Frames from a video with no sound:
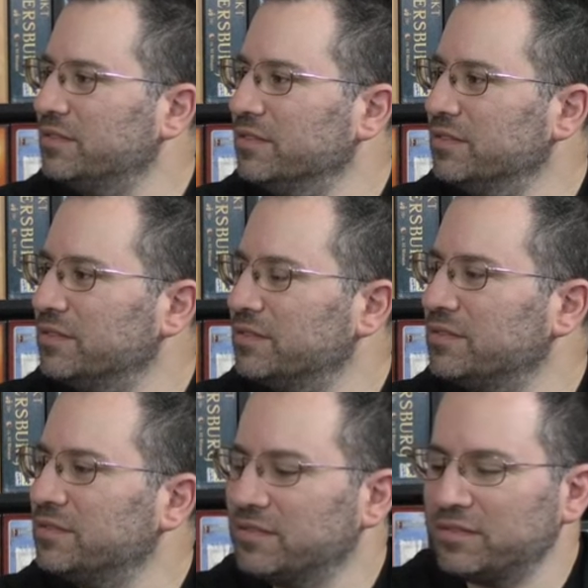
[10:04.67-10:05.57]

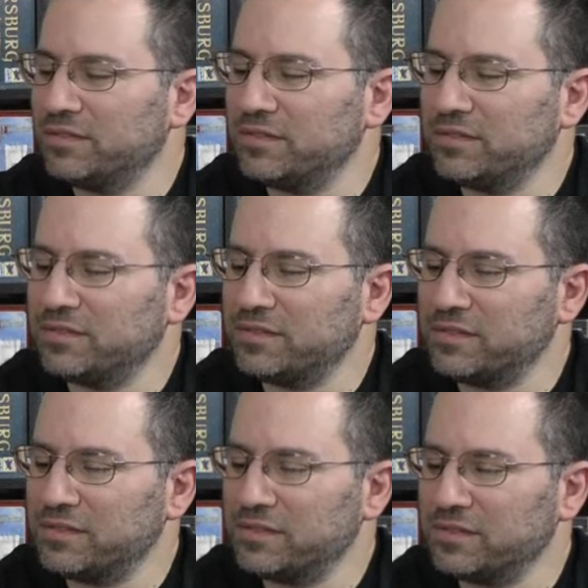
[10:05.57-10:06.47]

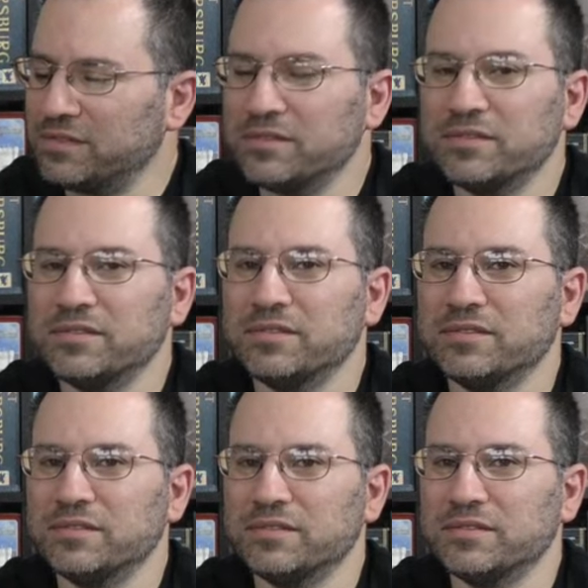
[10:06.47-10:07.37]

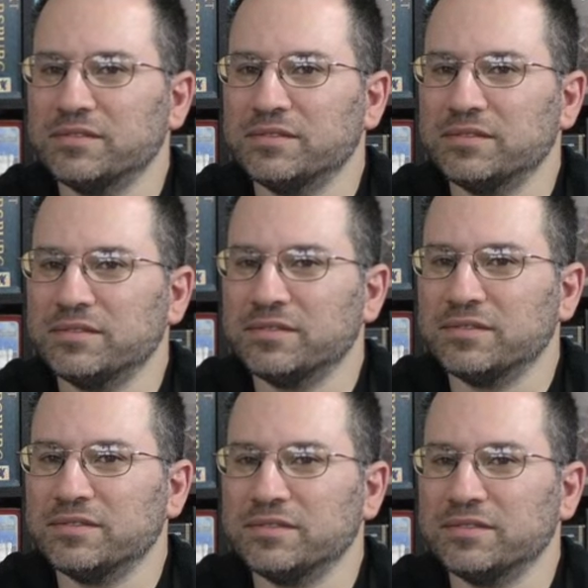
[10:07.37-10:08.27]

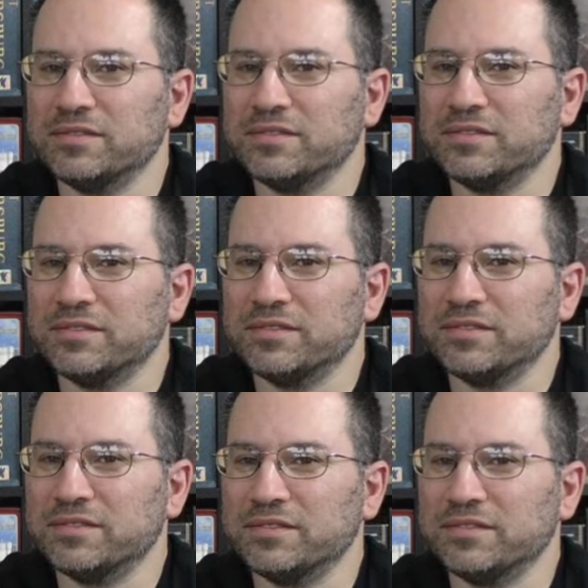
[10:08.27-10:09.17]

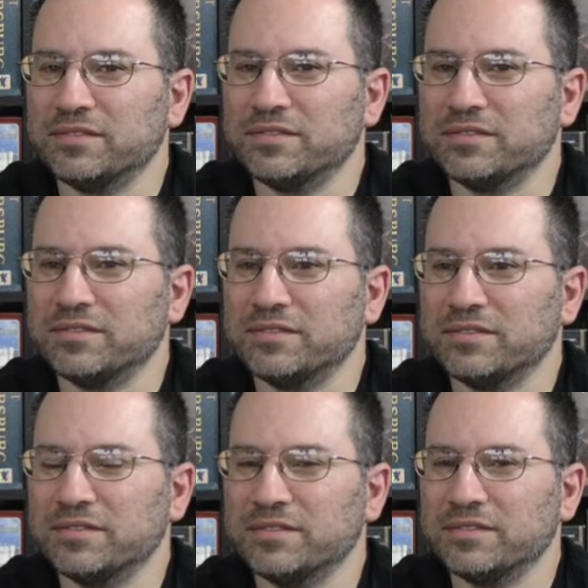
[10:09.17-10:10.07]

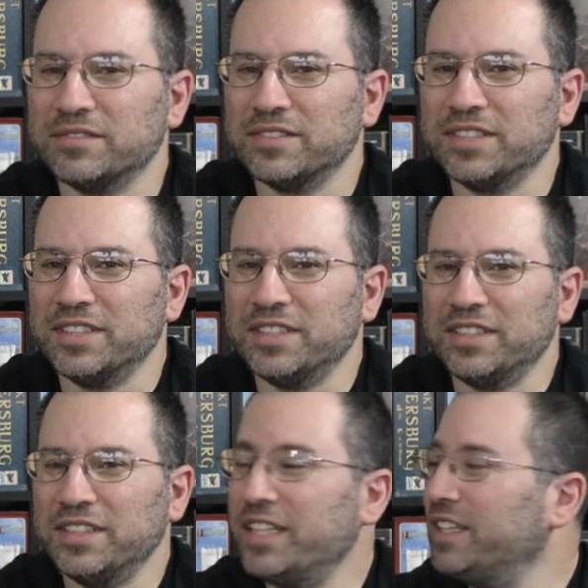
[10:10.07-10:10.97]

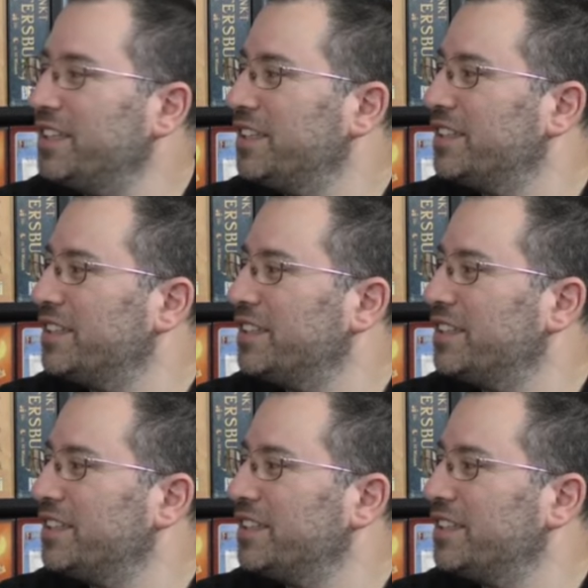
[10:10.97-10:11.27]
(silent)